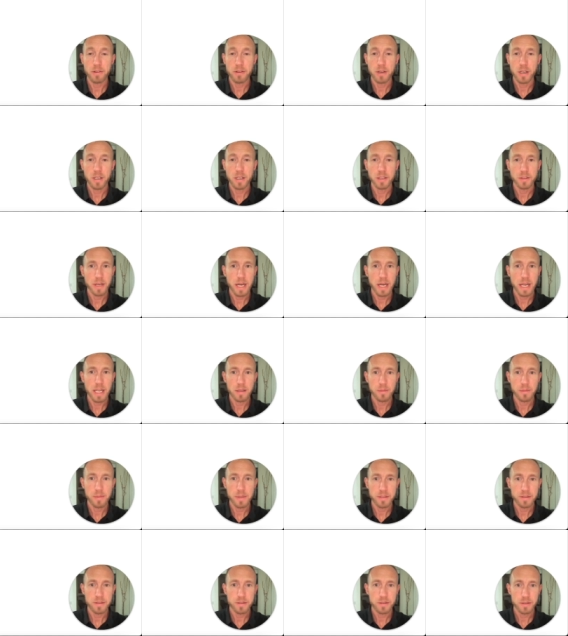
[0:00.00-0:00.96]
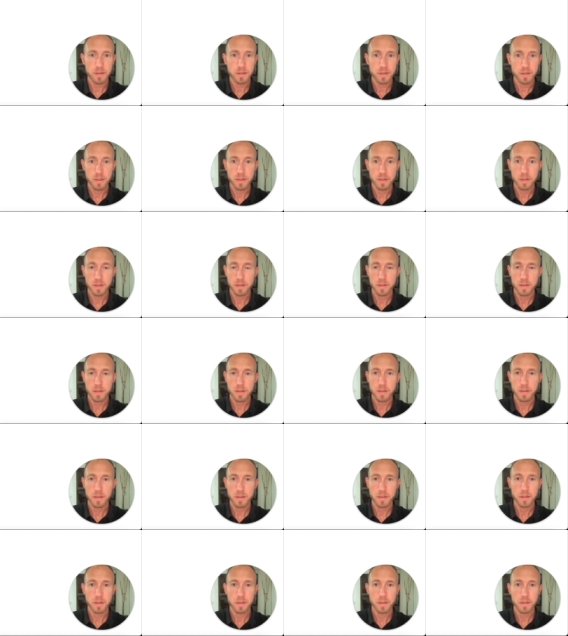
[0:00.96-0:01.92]
under elements,
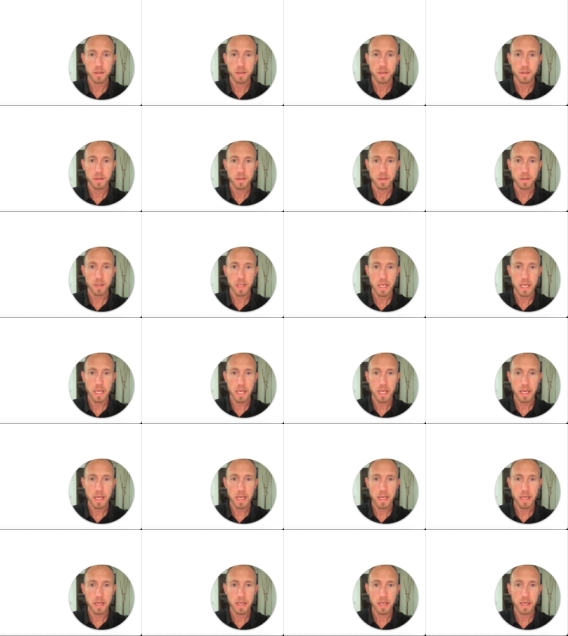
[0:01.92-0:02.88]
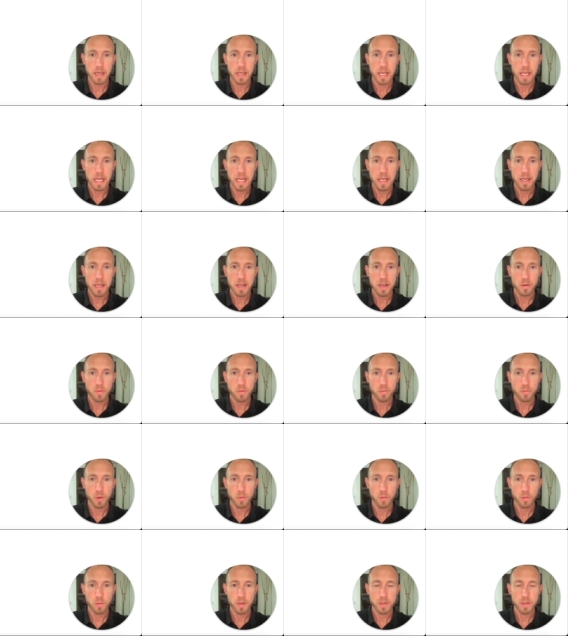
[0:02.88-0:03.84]
uh,
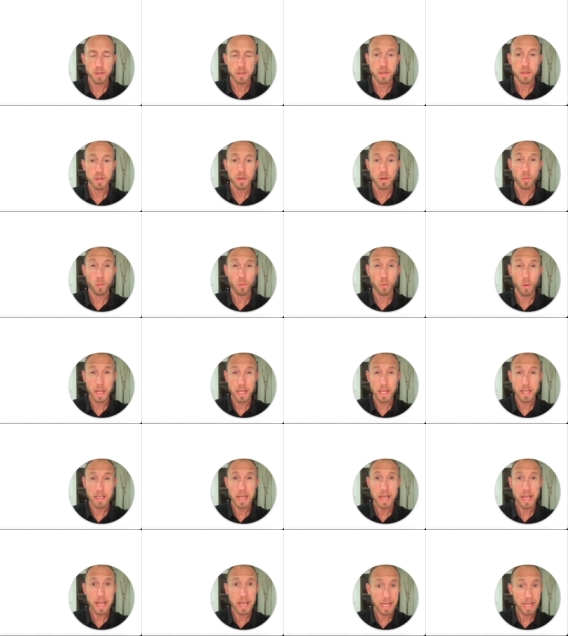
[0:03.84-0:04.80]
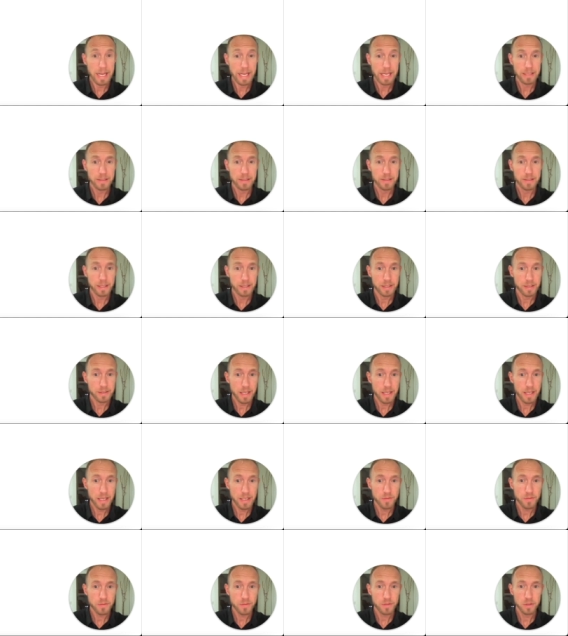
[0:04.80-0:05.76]
we want when a
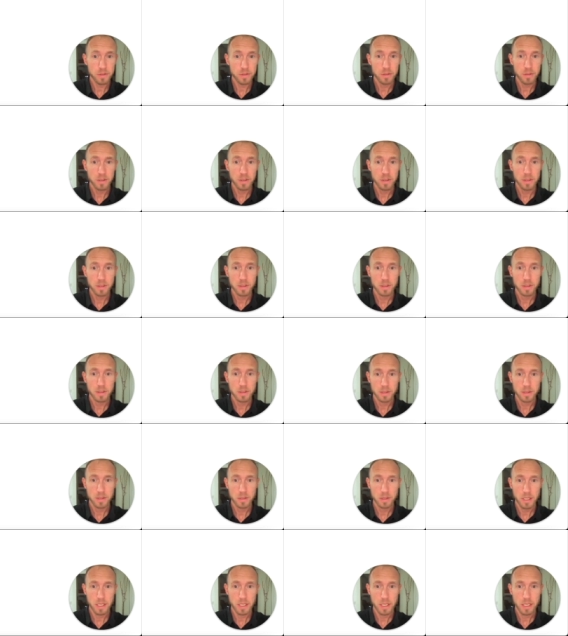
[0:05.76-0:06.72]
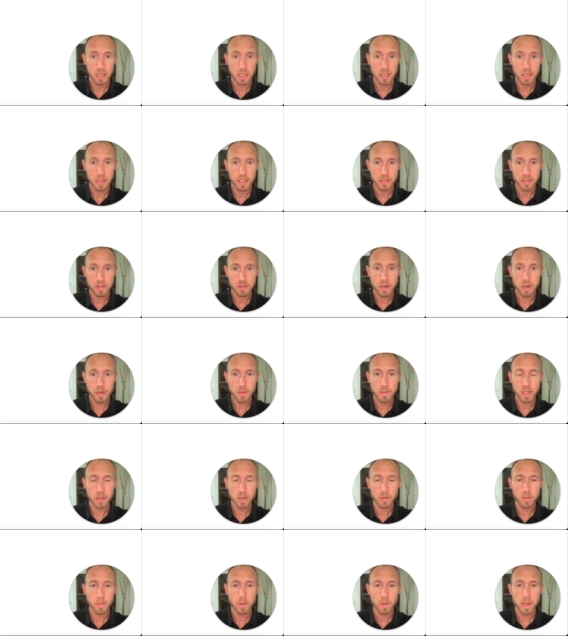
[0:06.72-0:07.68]
successful uh, a stripe
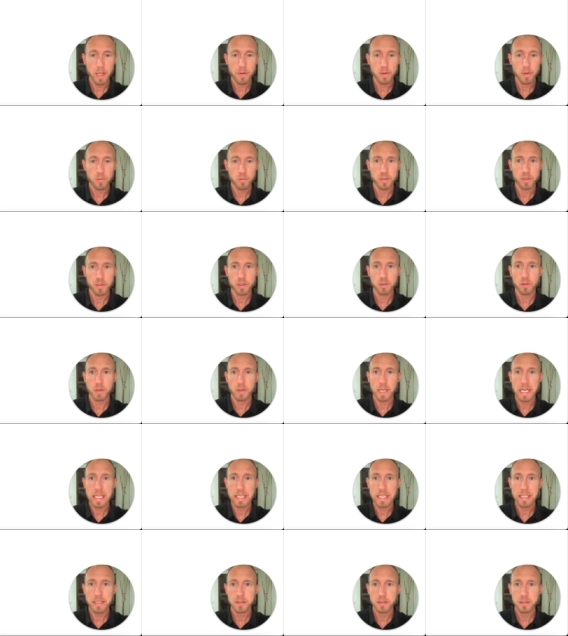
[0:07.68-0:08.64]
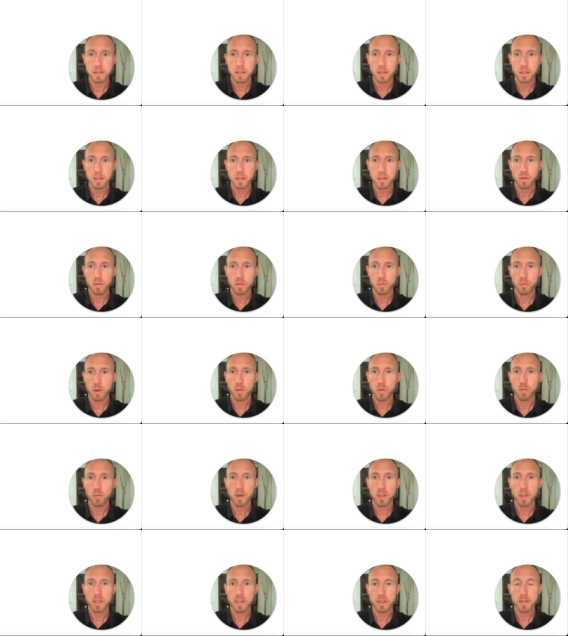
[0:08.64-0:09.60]
element payment was created, we
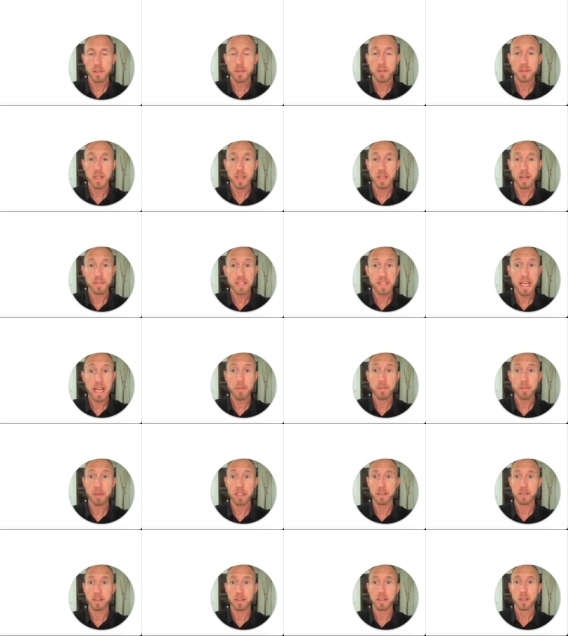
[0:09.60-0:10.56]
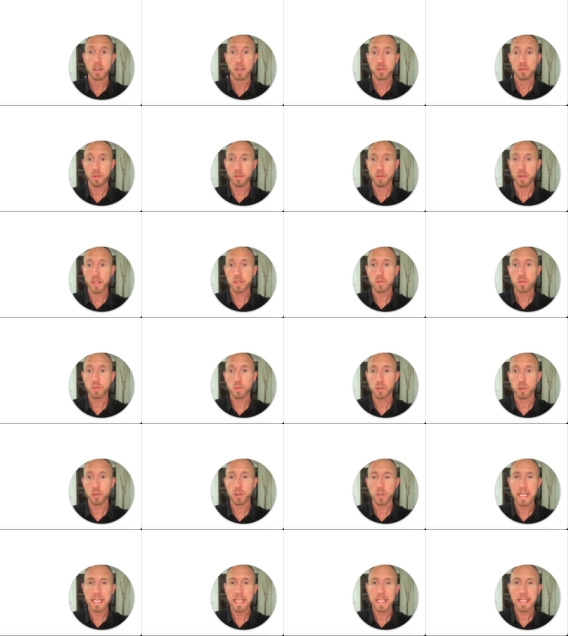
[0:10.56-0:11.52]
want stuff to happen. So this will
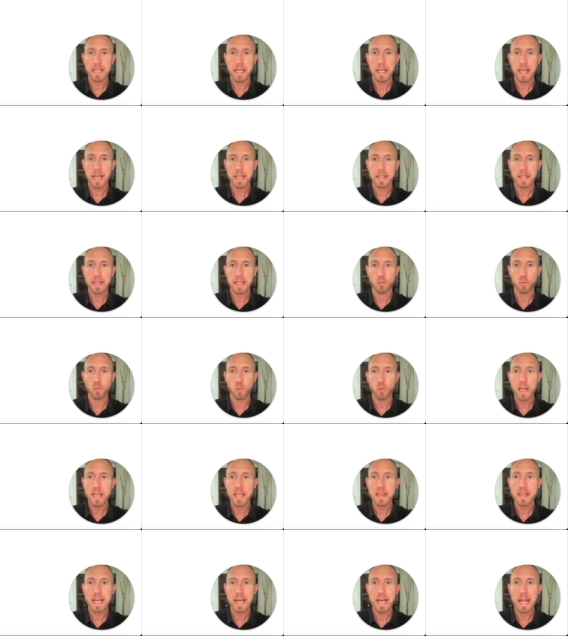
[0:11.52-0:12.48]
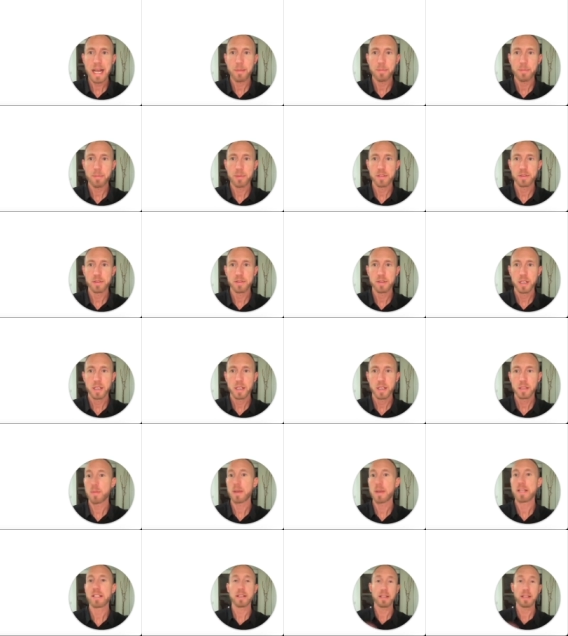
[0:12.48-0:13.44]
create it, and then when that happens, because
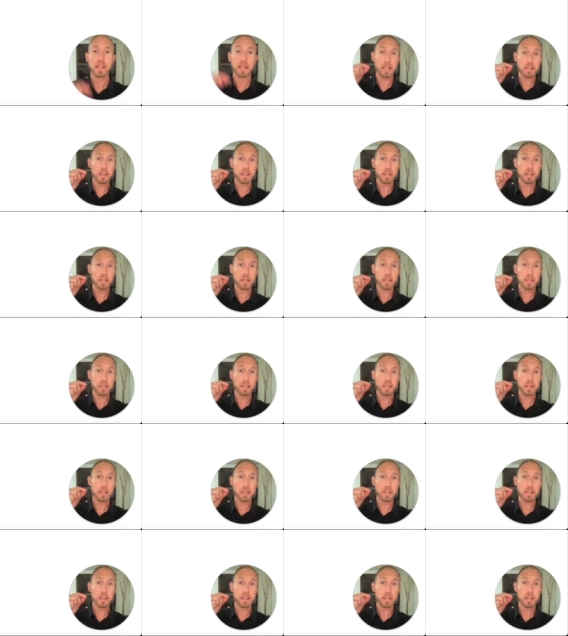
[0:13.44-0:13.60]
basically this